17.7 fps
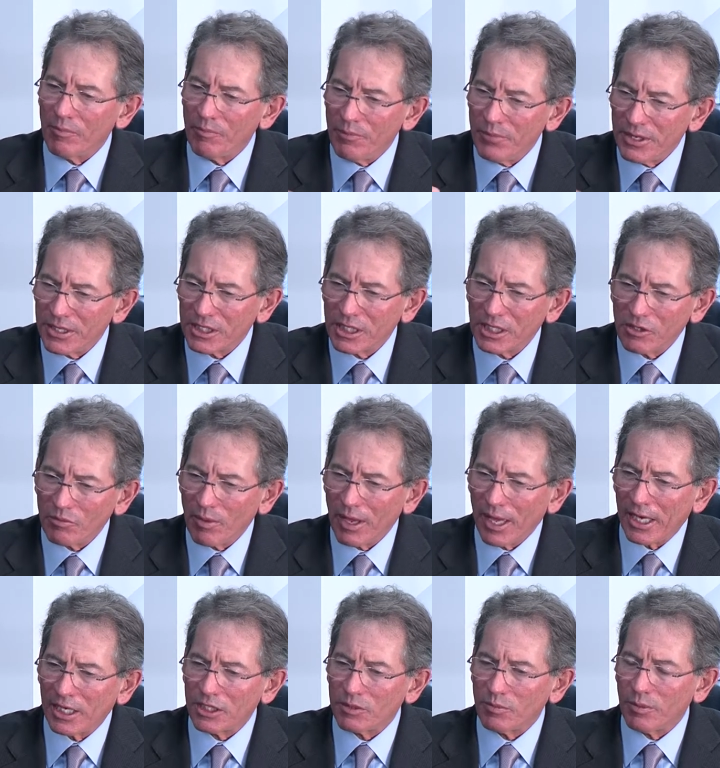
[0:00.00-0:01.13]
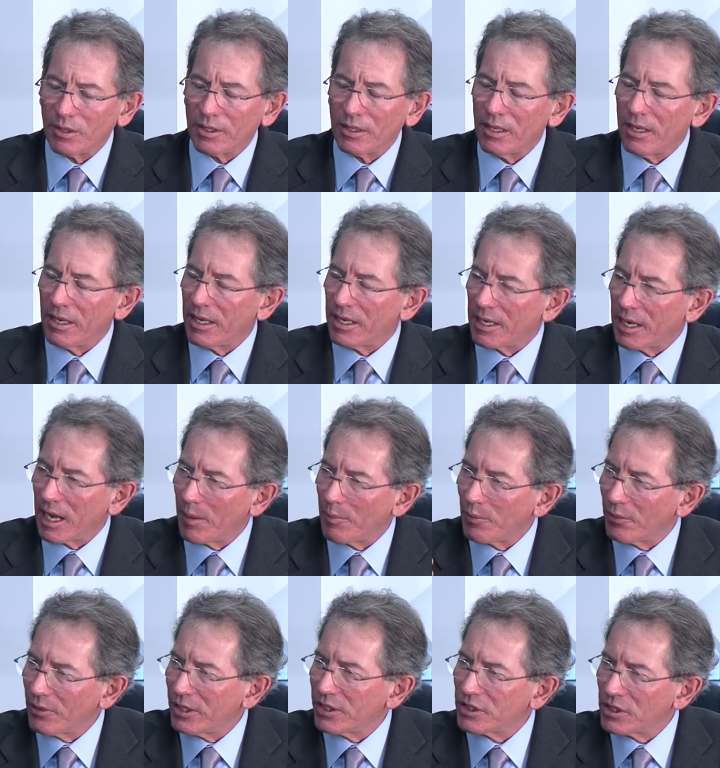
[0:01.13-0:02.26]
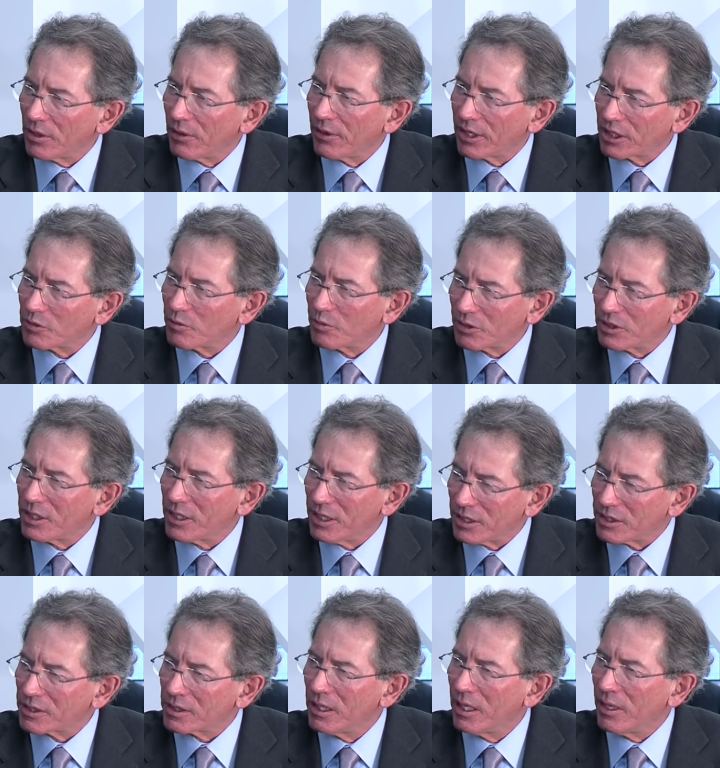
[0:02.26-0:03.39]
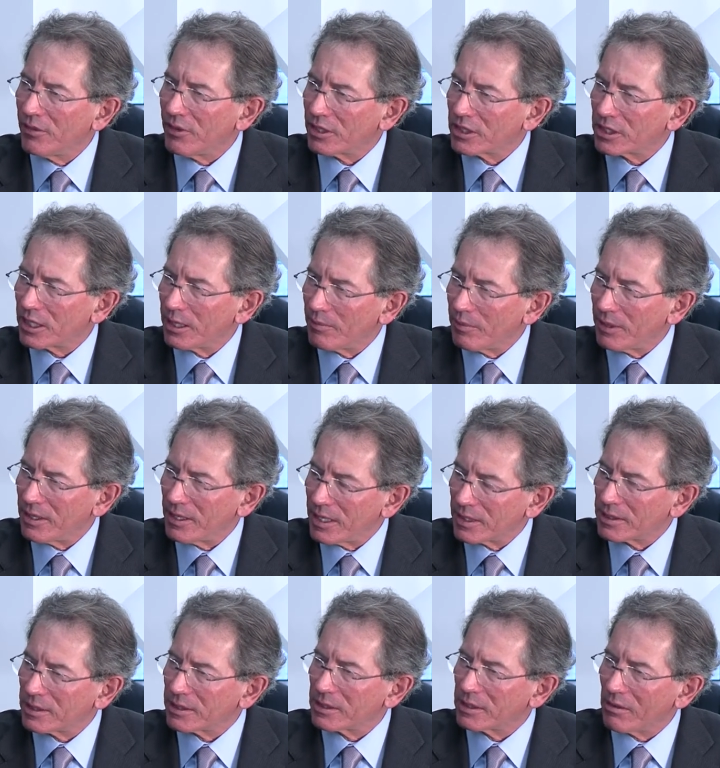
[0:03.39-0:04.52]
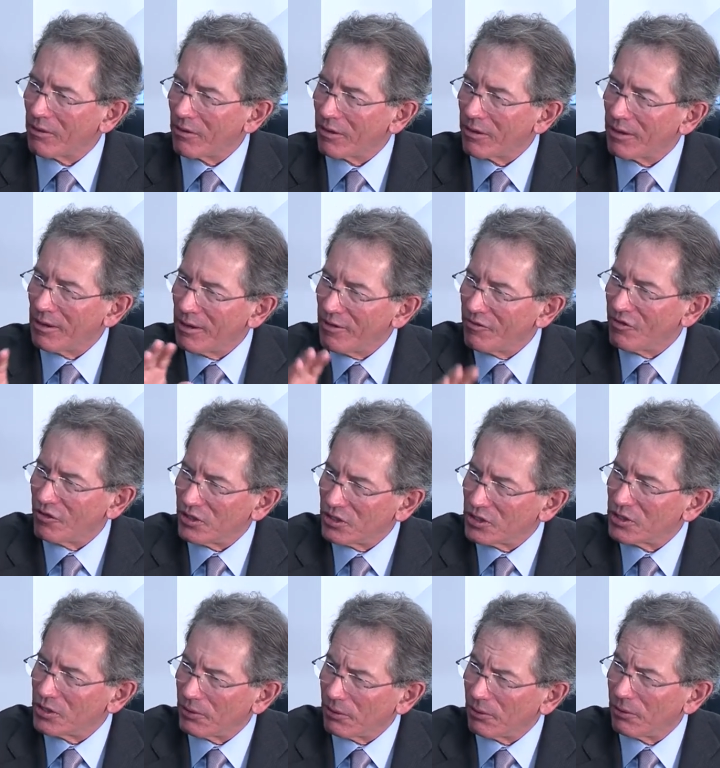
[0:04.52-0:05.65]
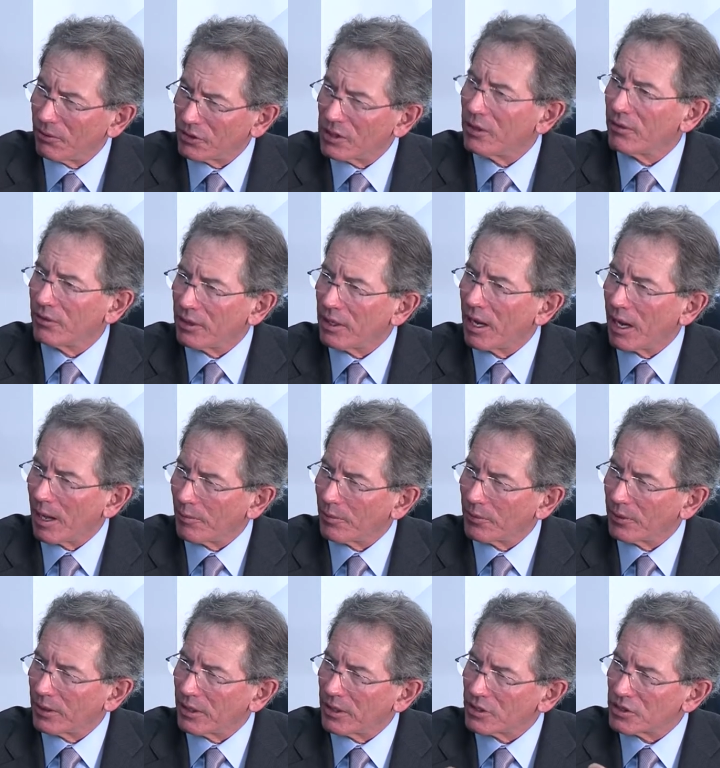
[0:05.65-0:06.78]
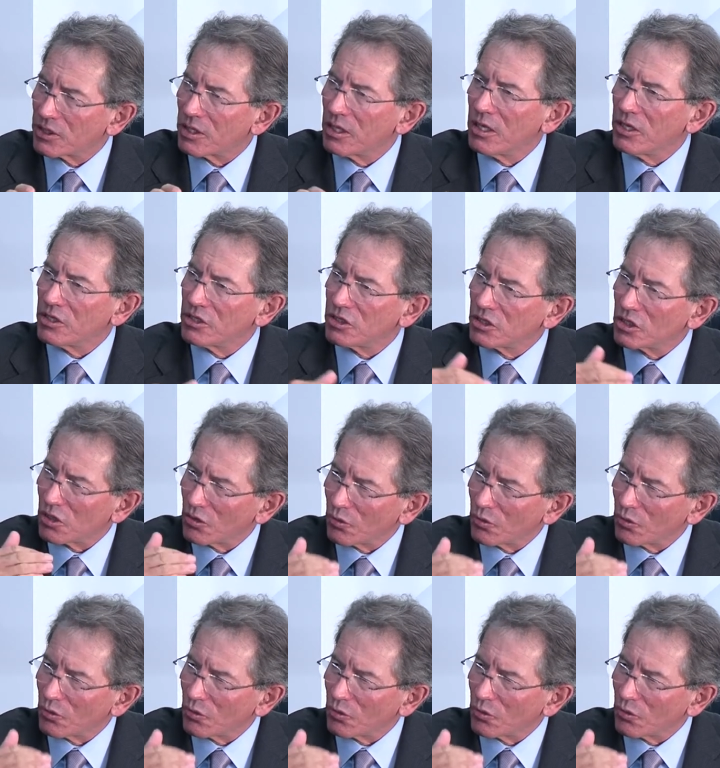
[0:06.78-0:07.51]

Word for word: business management, and operational expertise that's going to be necessary for these utility operators to